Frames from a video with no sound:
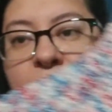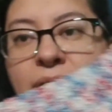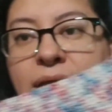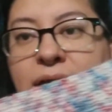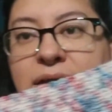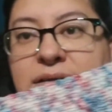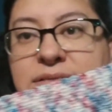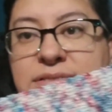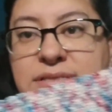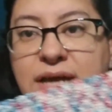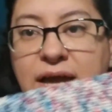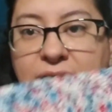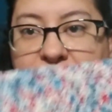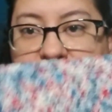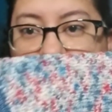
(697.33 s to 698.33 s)
and
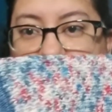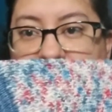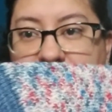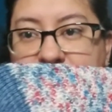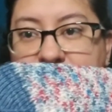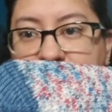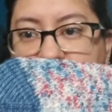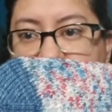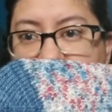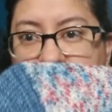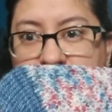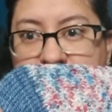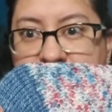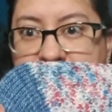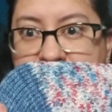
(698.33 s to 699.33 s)
I paired it with
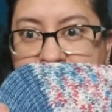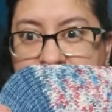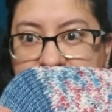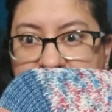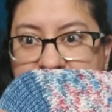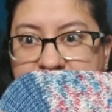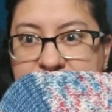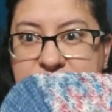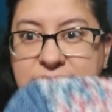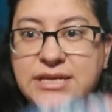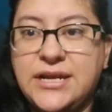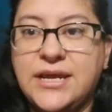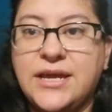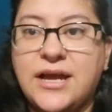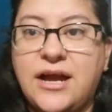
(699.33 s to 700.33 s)
one of the minis that
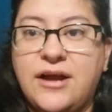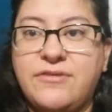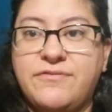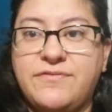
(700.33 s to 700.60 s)
I got